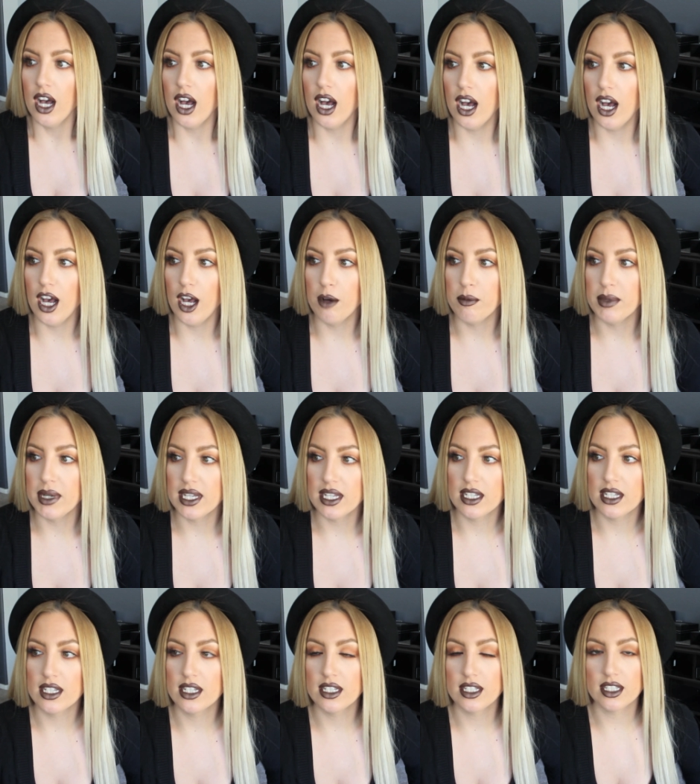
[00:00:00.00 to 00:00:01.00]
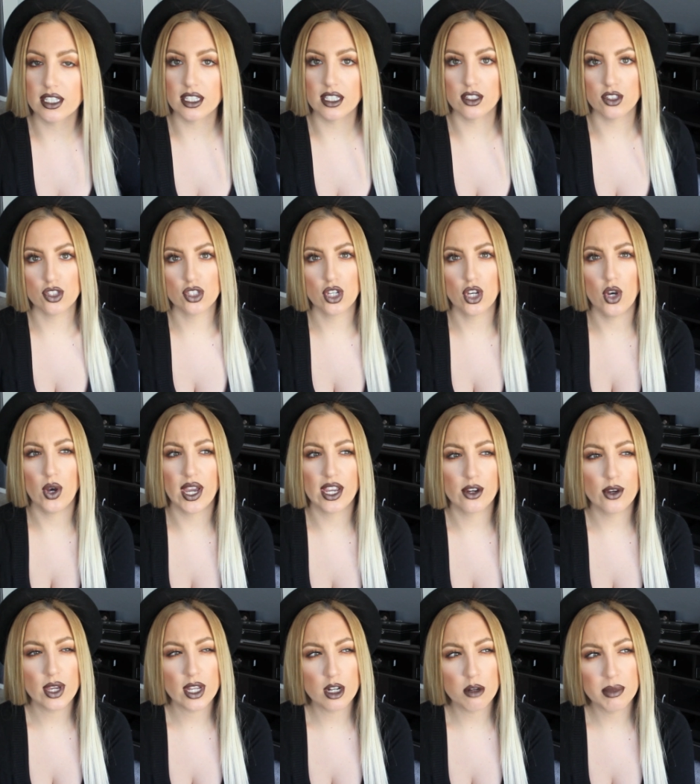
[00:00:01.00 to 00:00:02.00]
Um, so I
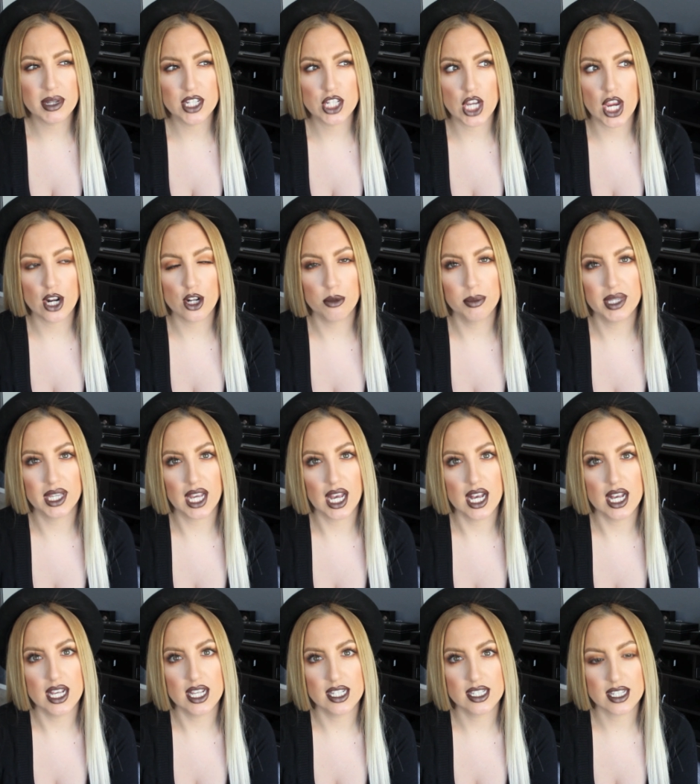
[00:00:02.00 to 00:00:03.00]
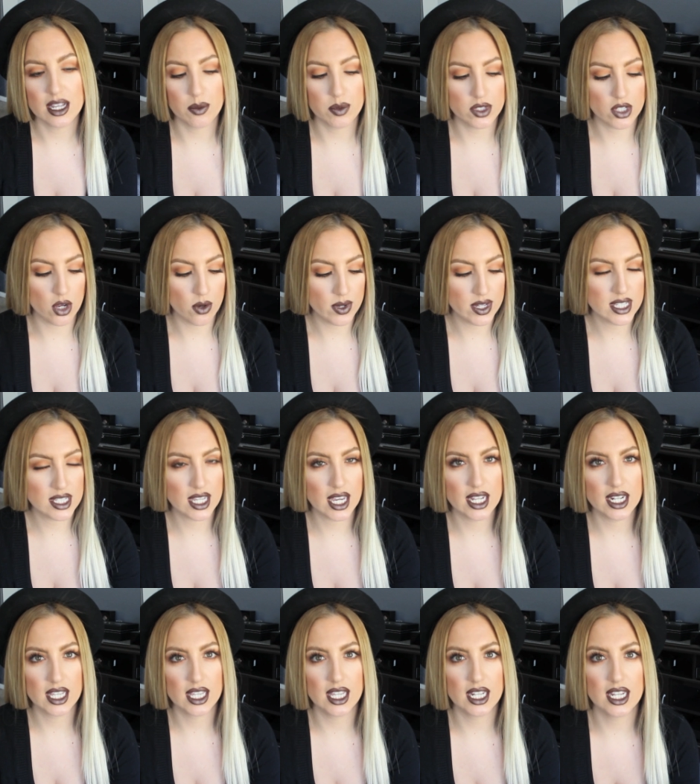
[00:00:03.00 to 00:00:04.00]
created my channel because I was always
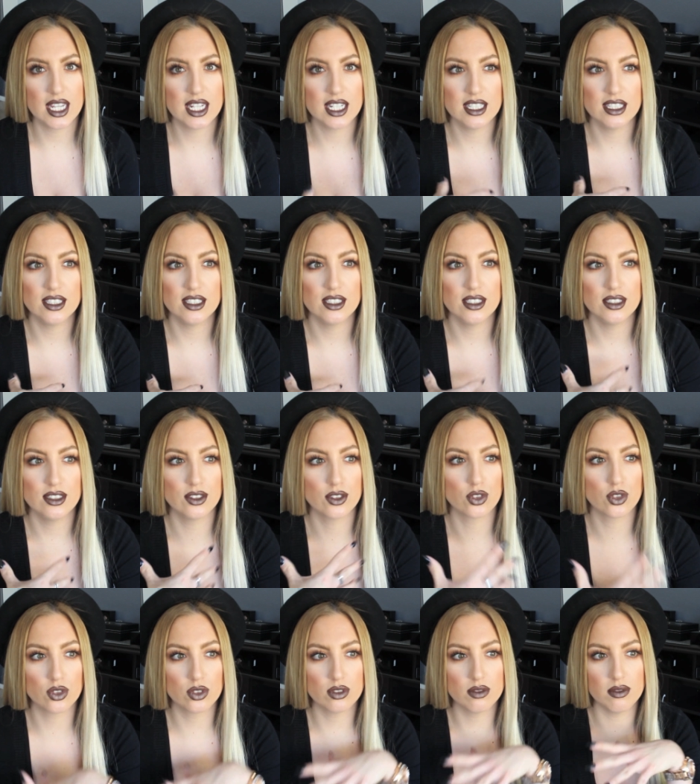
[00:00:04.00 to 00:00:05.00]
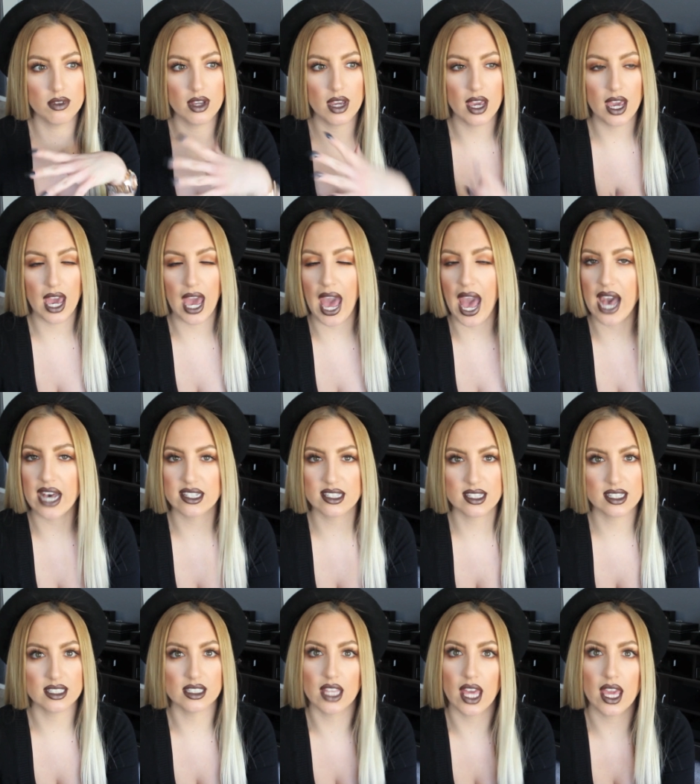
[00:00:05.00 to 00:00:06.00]
kind of getting
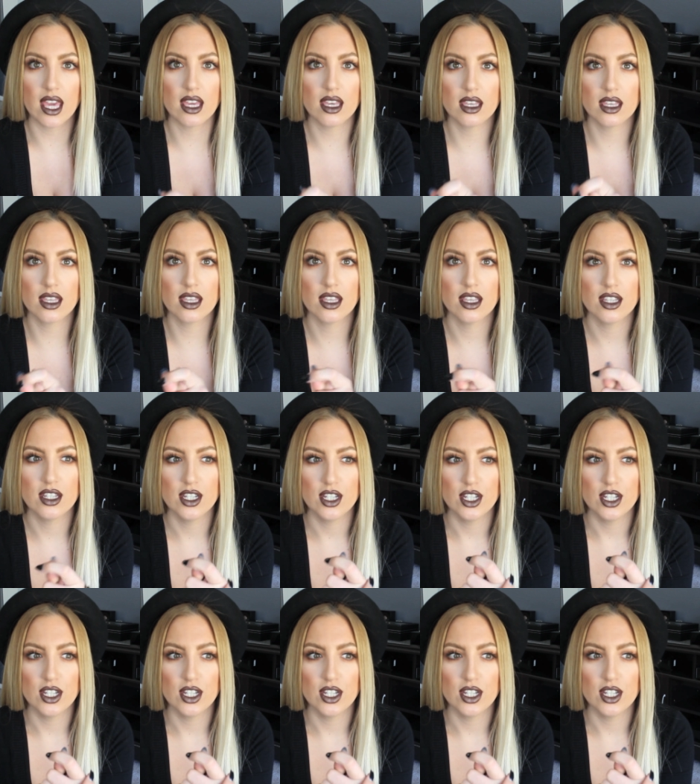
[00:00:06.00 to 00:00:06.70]
asked like